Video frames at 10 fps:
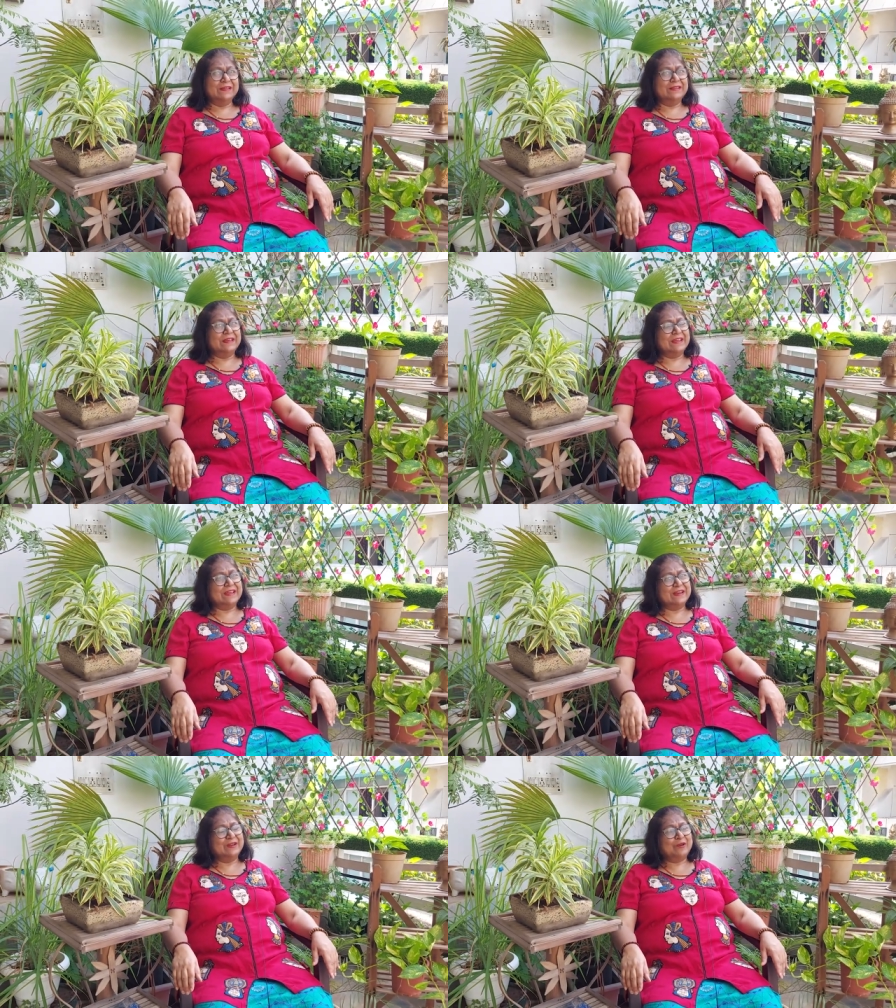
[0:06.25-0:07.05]
They
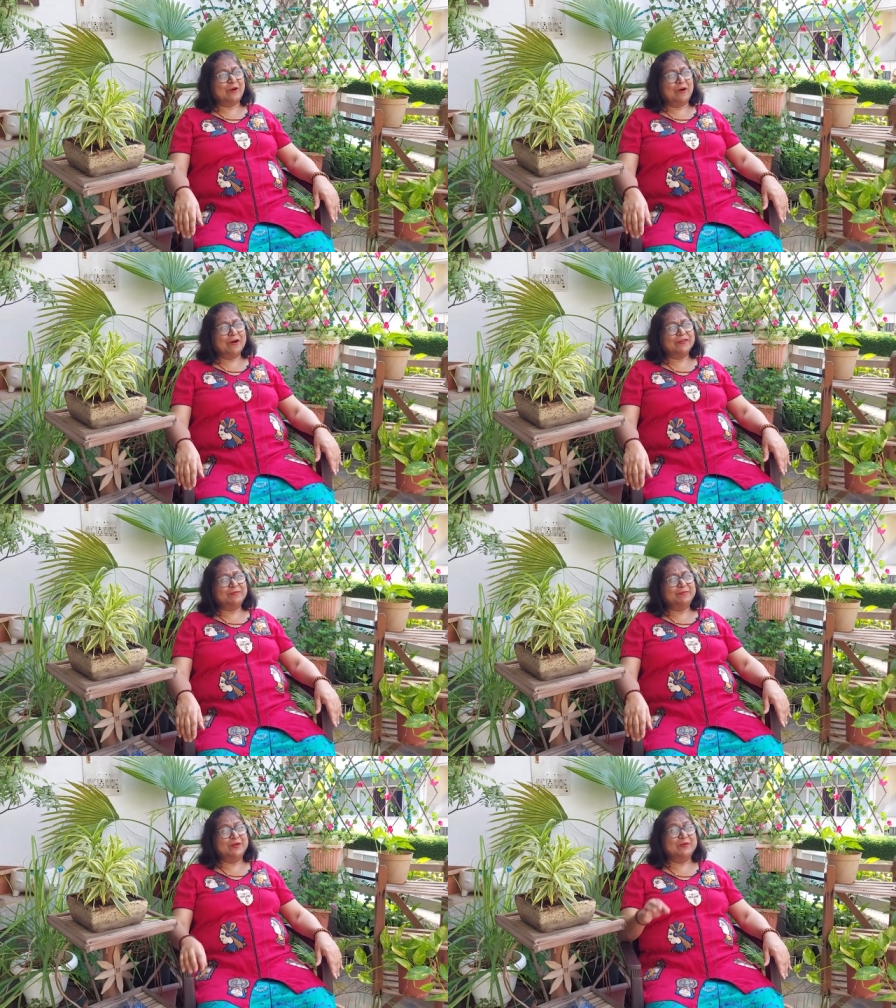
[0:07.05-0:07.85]
can cause
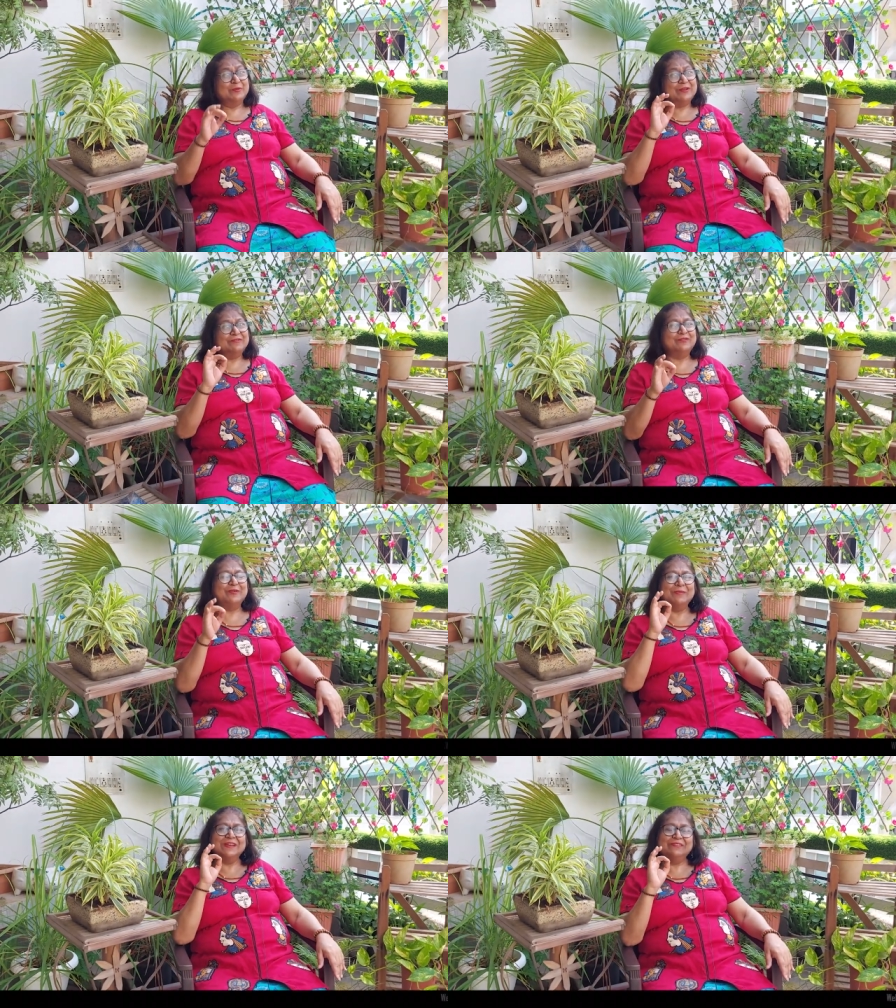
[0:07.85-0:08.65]

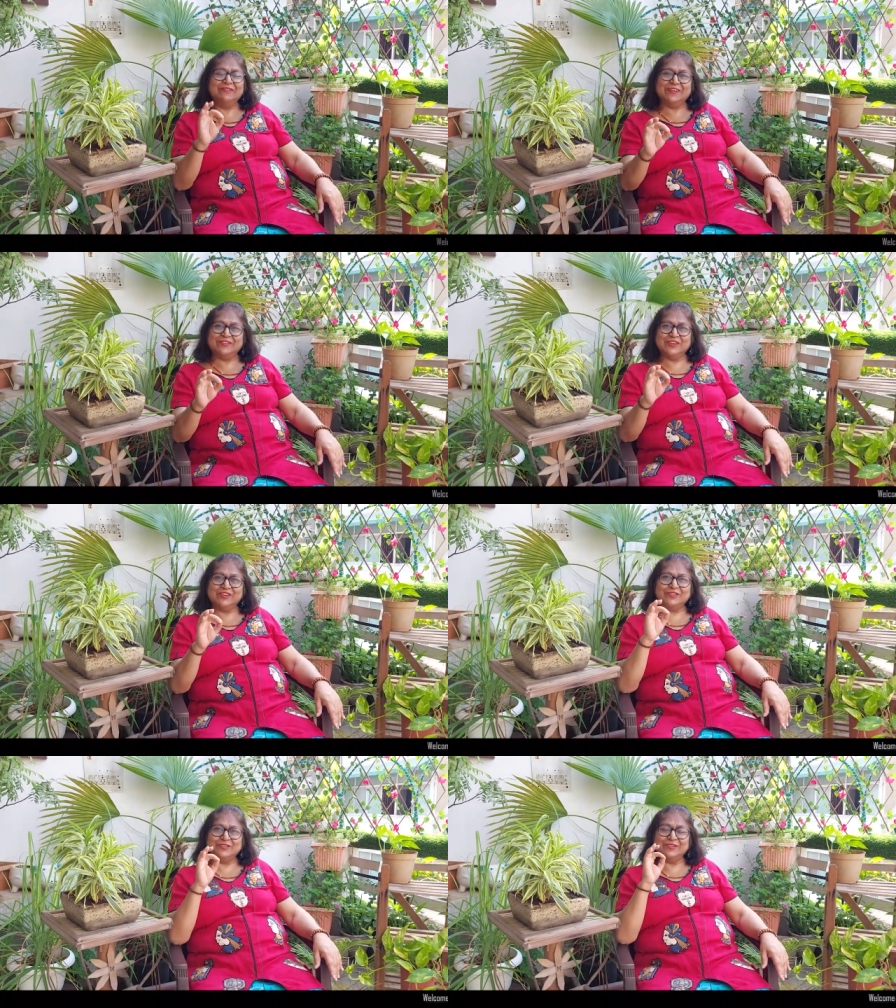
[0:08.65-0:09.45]
beautiful
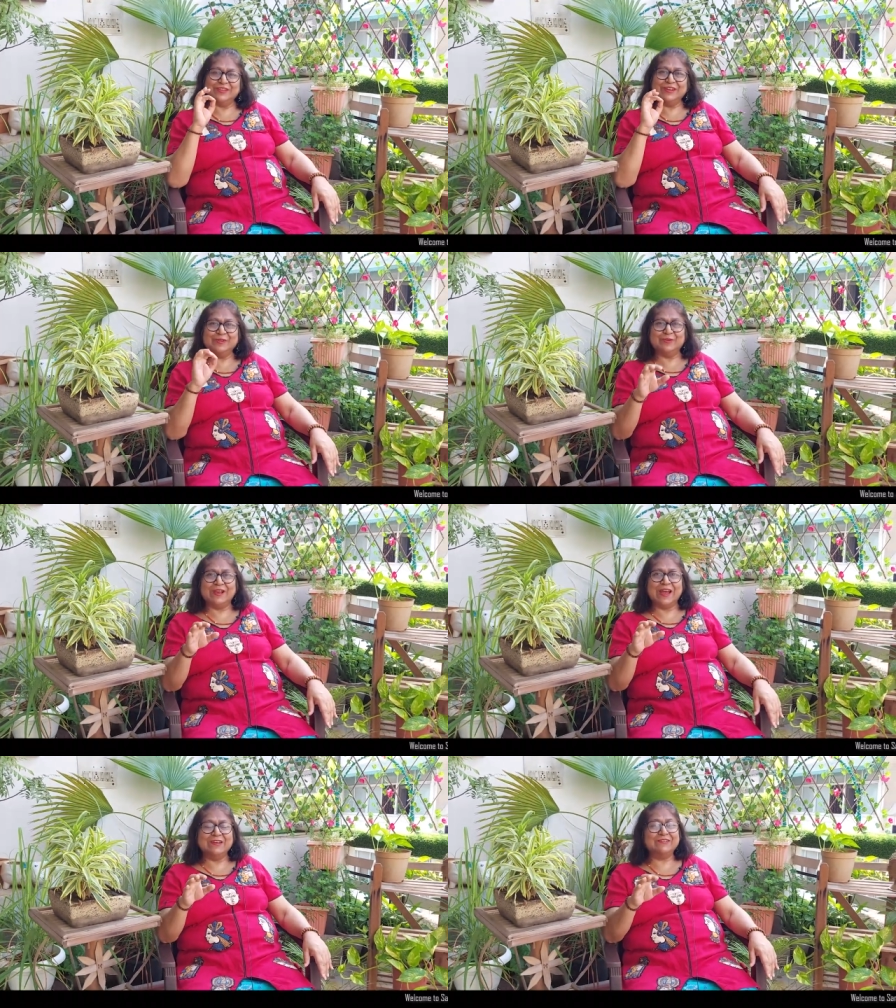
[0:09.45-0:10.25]
manifestations in your
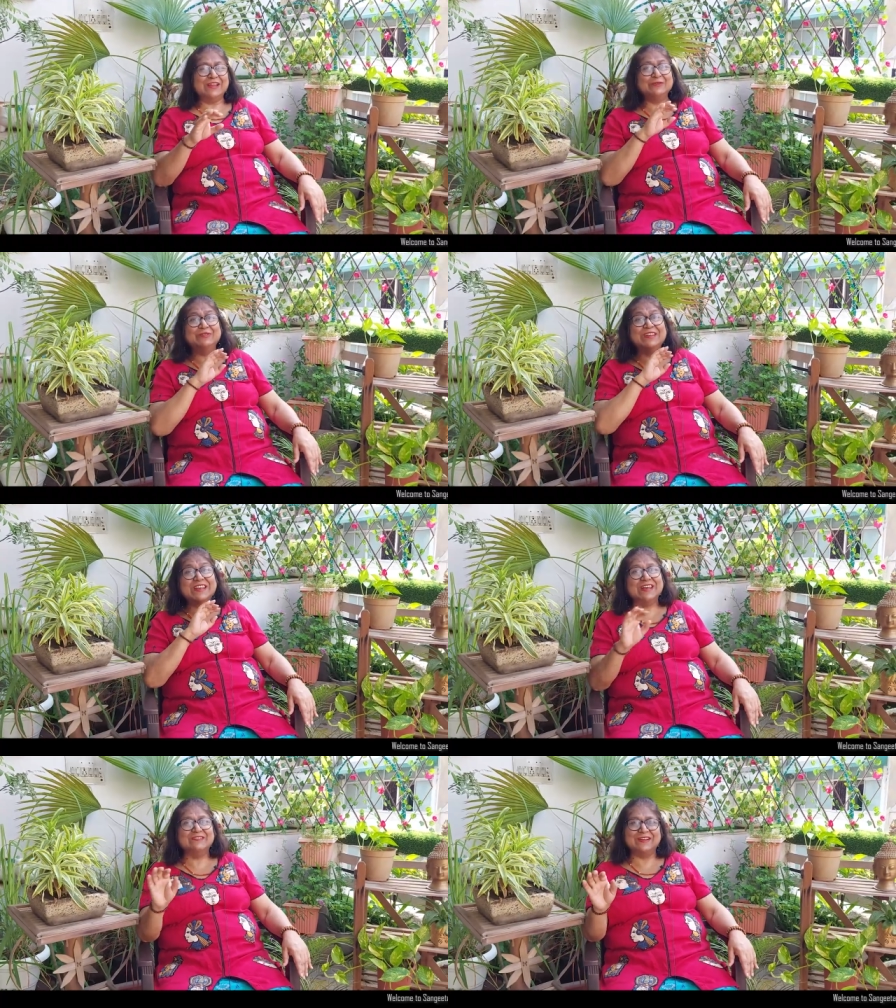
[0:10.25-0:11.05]
life that you
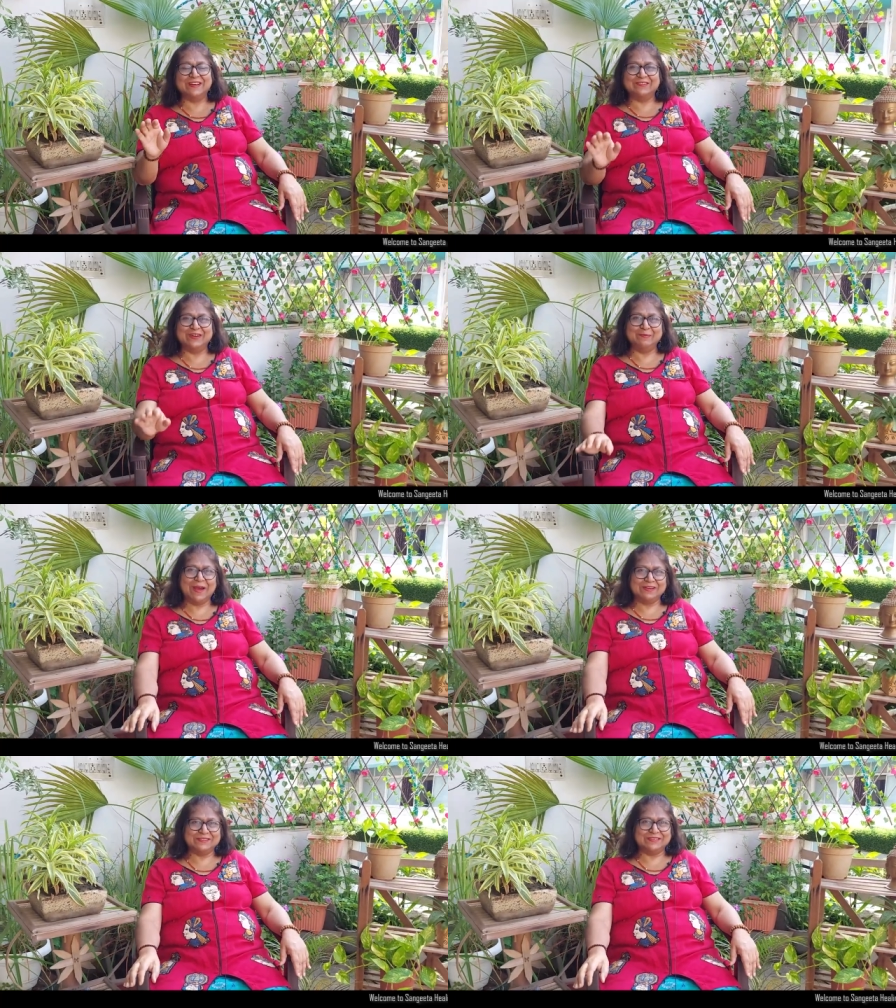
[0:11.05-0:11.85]
never ever
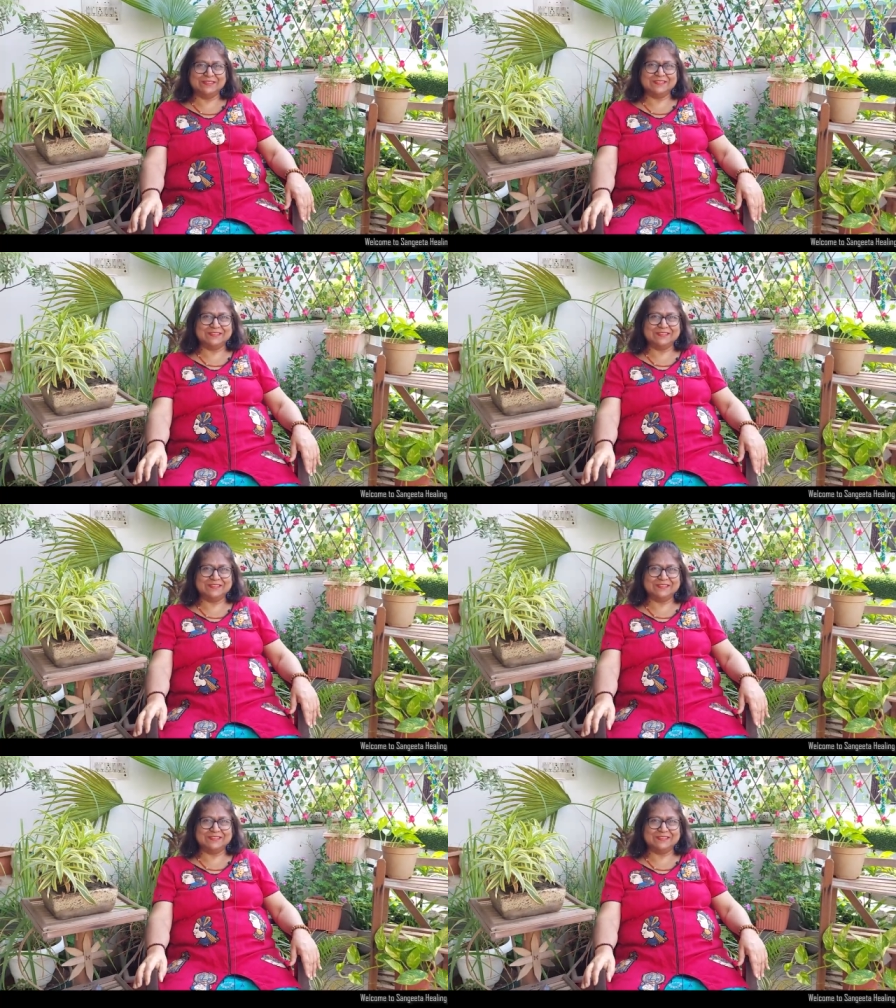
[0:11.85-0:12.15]
imagined.